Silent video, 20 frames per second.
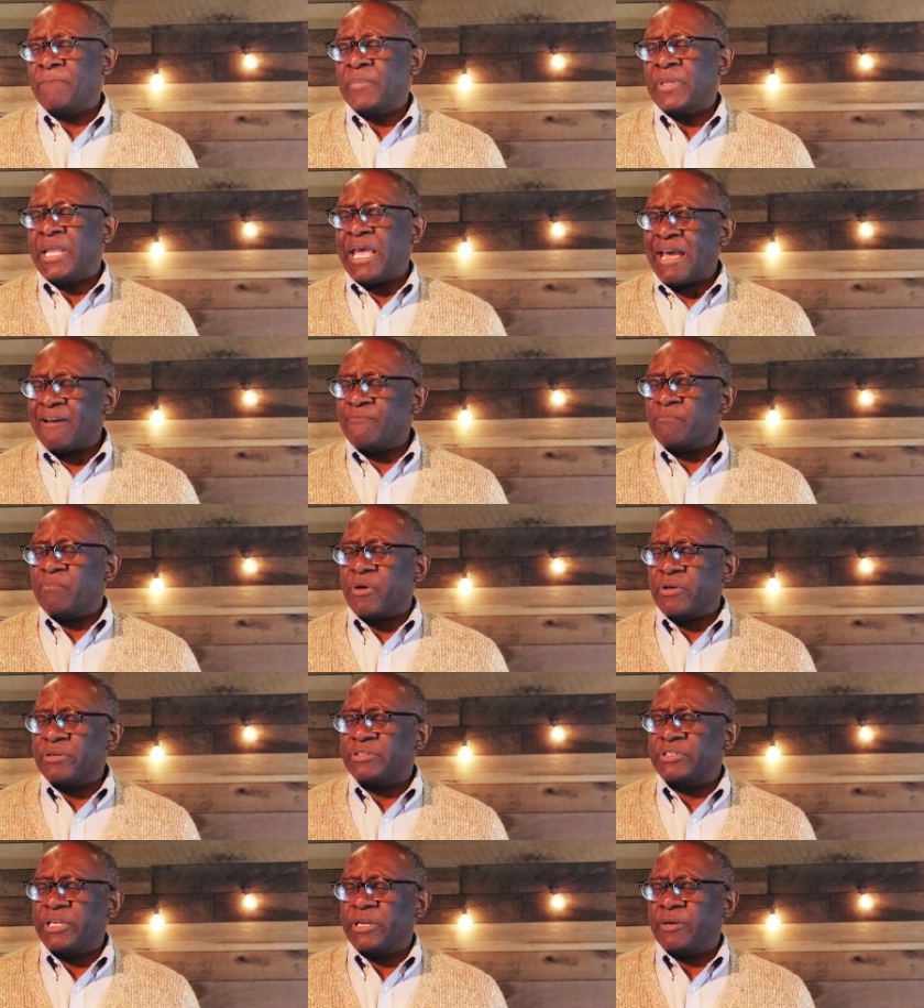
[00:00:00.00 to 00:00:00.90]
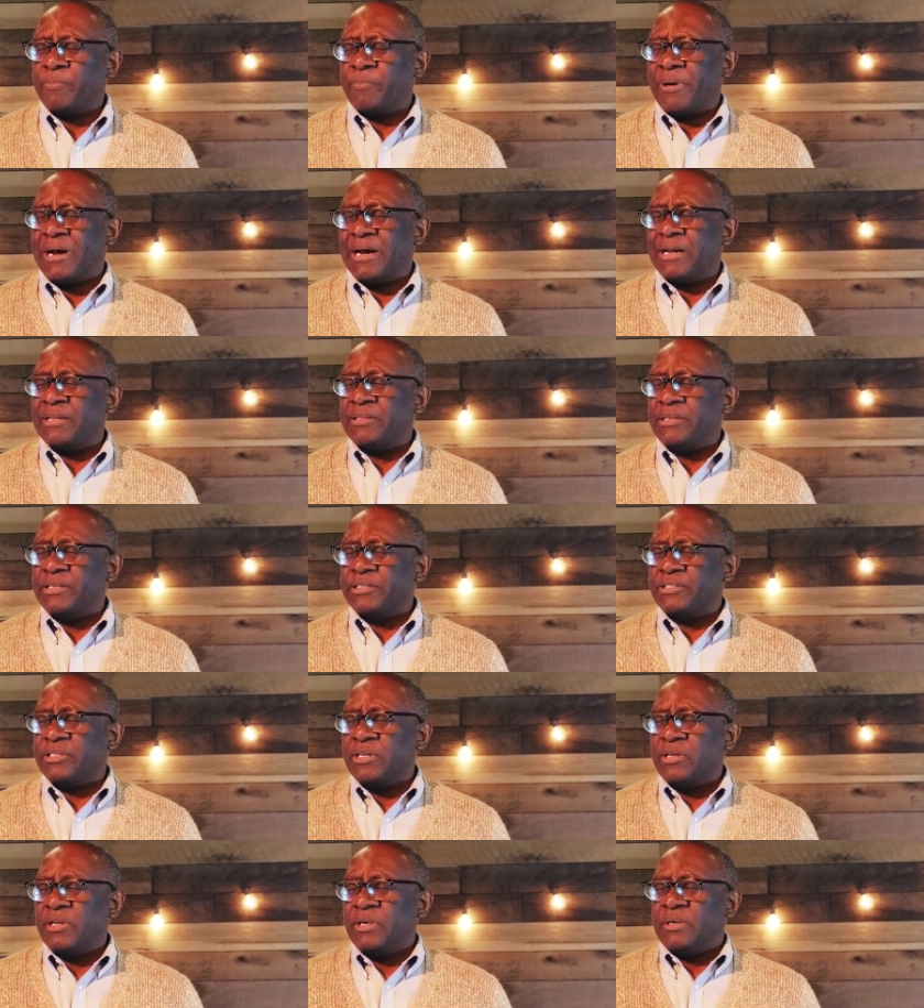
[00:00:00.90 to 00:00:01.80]
Have mercy upon
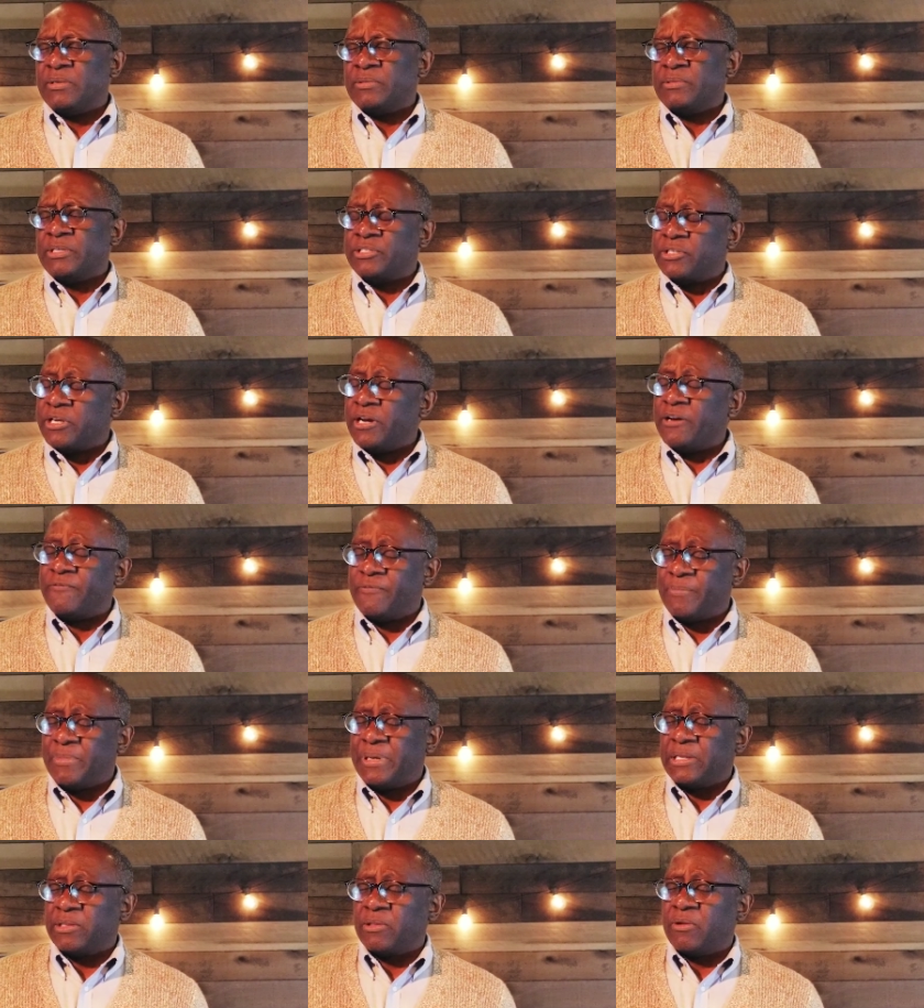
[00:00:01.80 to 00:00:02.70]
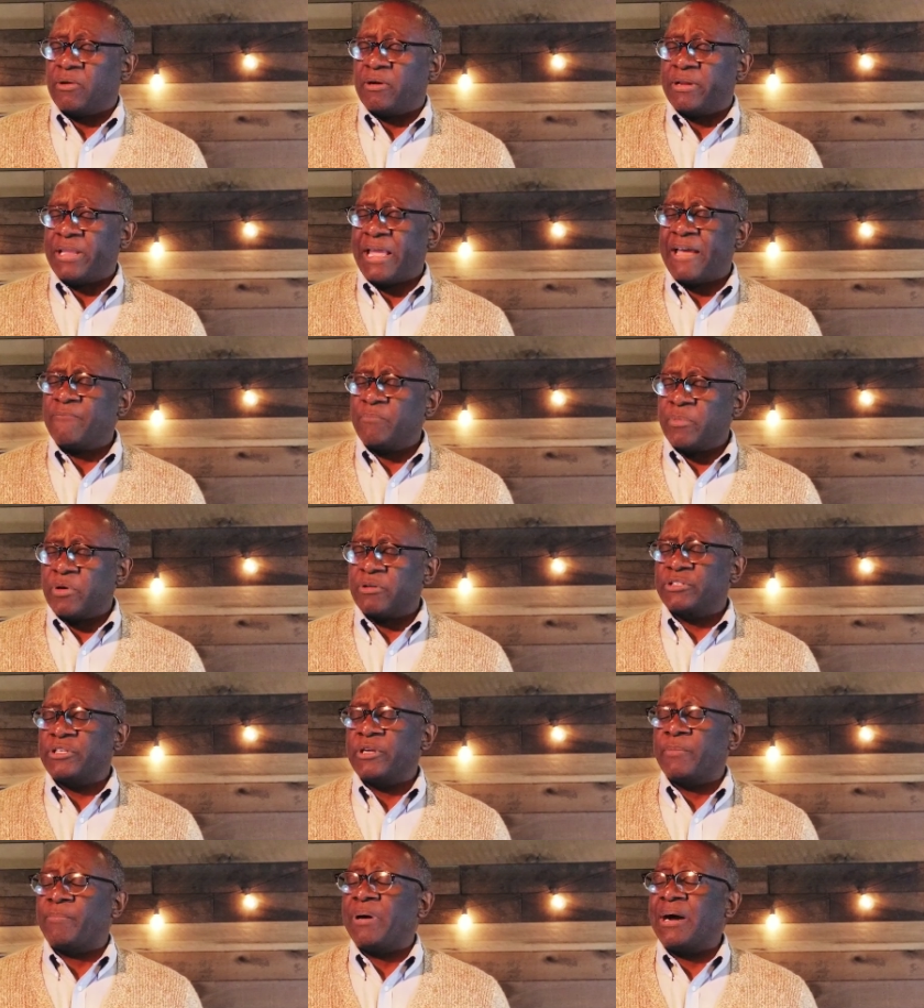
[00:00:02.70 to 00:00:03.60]
this, this government, Lord. Have
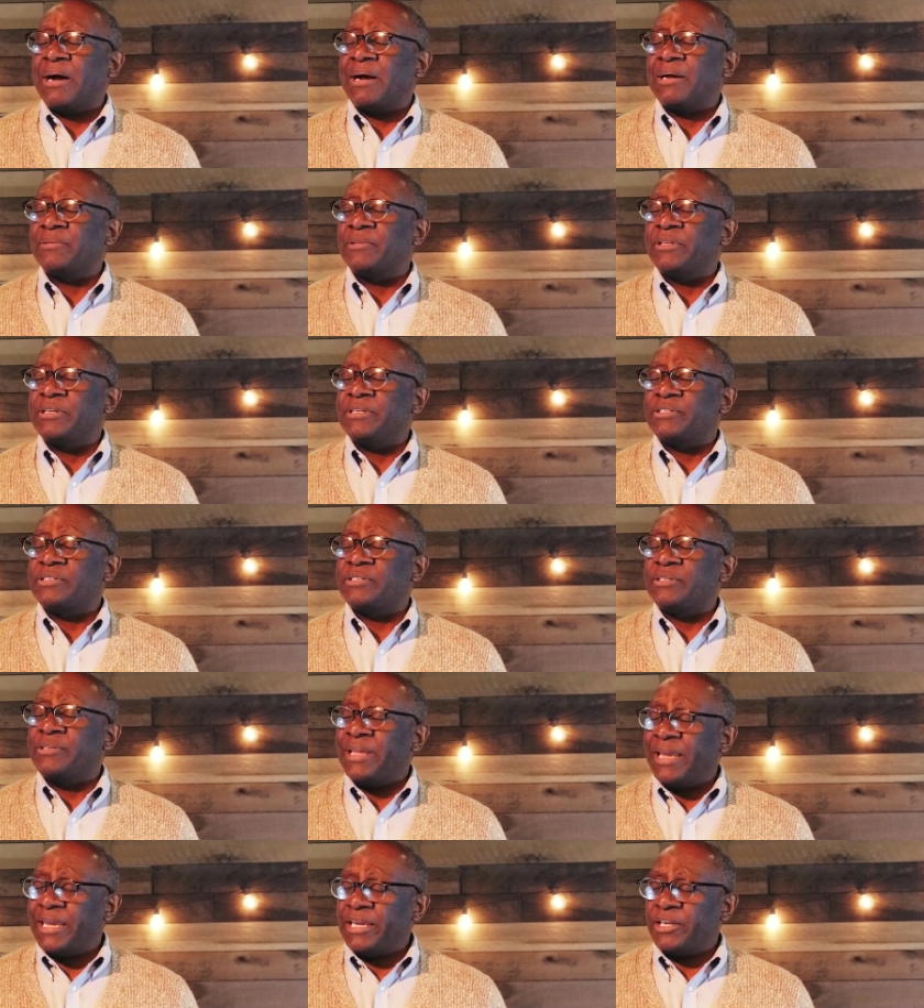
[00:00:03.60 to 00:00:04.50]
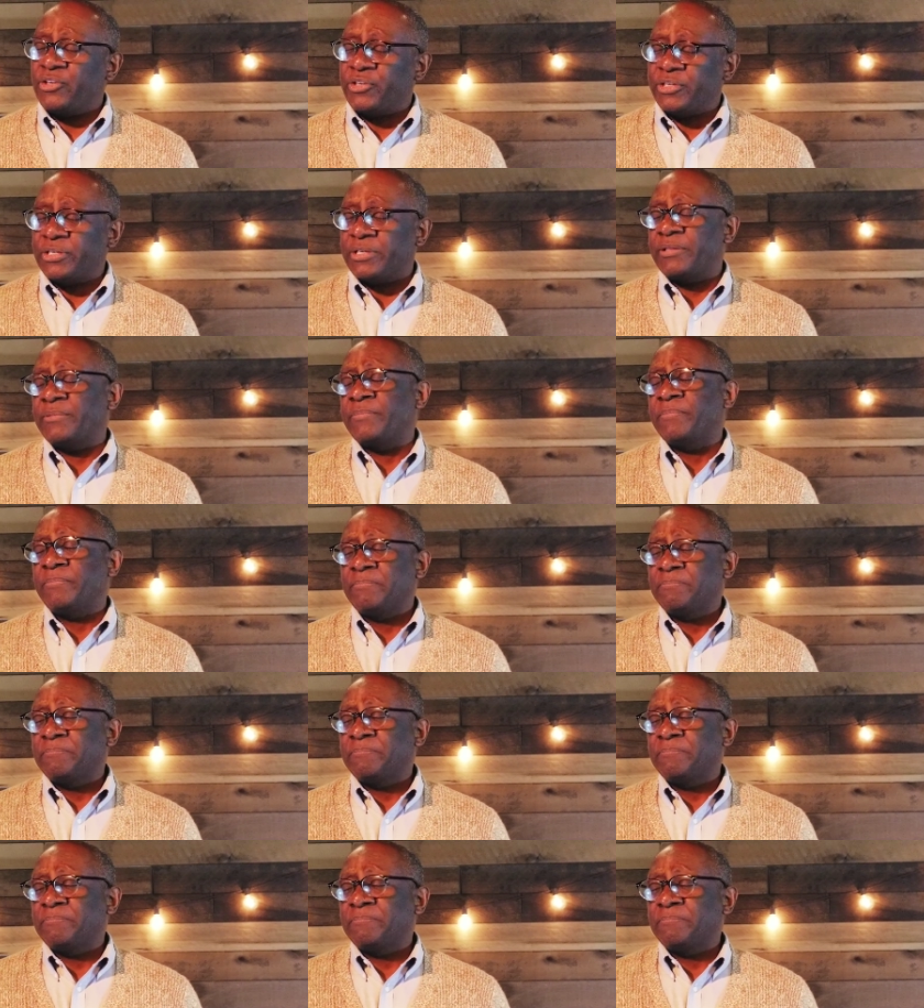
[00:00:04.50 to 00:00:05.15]
mercy upon this nation.